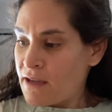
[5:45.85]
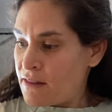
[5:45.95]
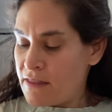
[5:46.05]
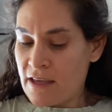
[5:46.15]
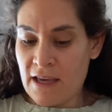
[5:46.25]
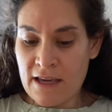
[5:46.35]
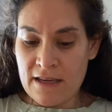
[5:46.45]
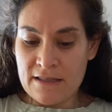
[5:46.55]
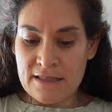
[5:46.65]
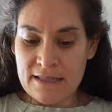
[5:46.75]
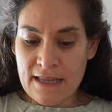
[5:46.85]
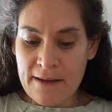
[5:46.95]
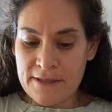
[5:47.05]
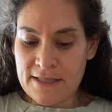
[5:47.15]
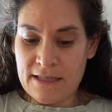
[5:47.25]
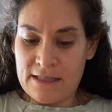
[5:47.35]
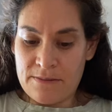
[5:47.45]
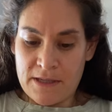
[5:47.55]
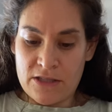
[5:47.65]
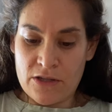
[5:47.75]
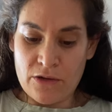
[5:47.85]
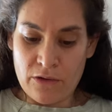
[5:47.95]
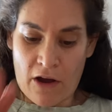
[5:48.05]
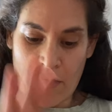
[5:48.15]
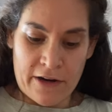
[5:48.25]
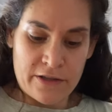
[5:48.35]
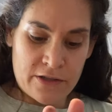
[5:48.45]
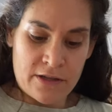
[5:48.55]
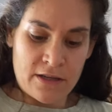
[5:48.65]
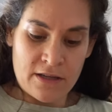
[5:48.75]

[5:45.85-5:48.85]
The slab doesn't need to be too large.